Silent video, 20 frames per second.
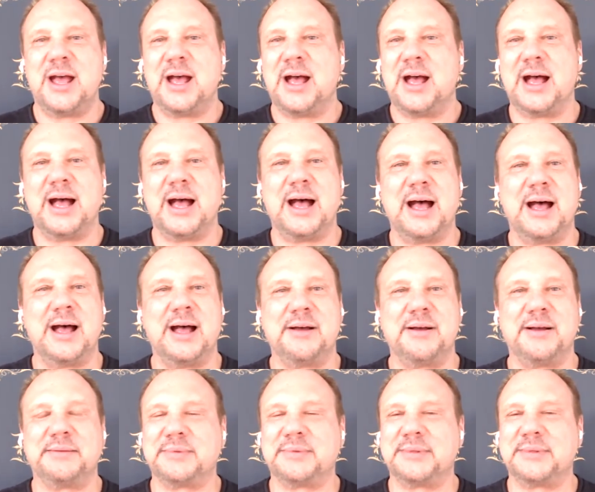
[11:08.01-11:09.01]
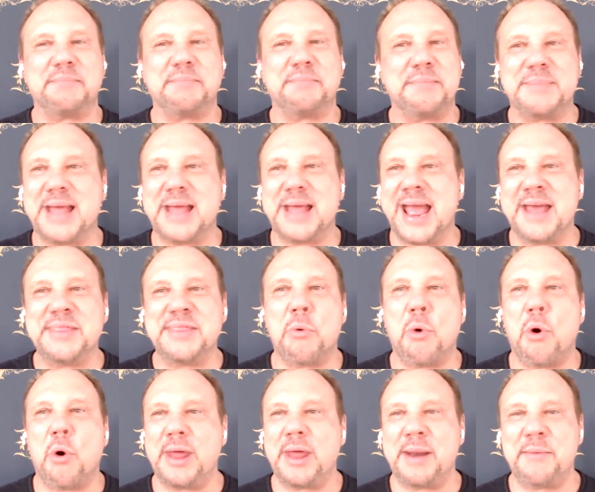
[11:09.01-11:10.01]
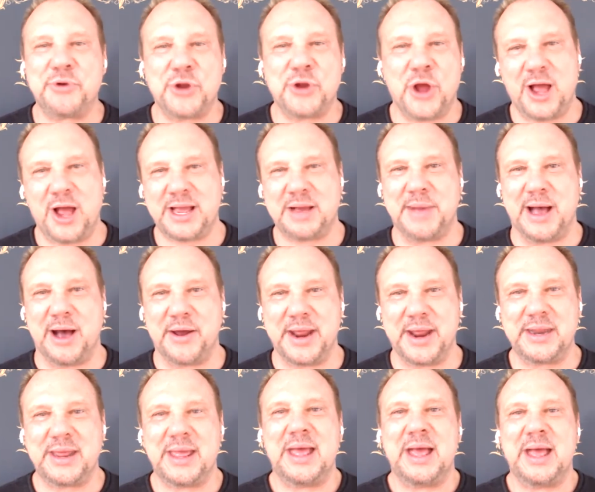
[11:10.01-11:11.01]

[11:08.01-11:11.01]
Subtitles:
and they won't let them talk about it.